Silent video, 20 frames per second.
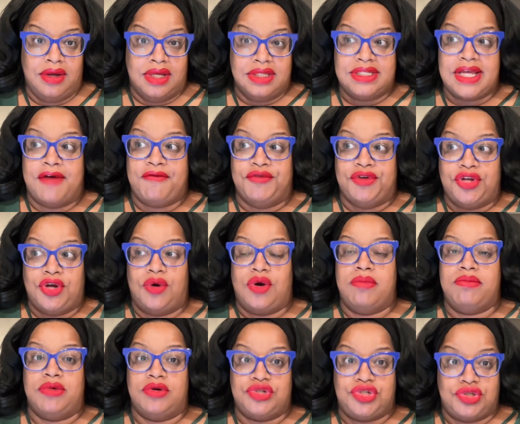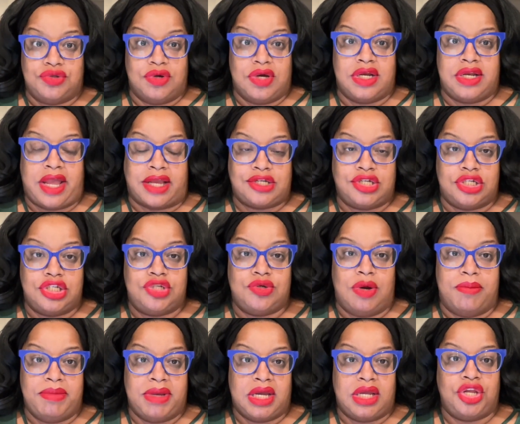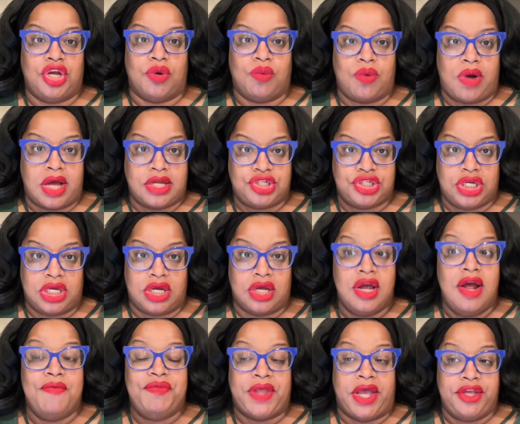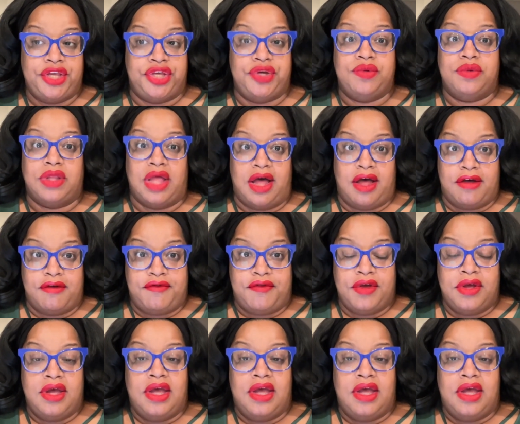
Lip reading: To have no emotional connection to a man you're watching that you love,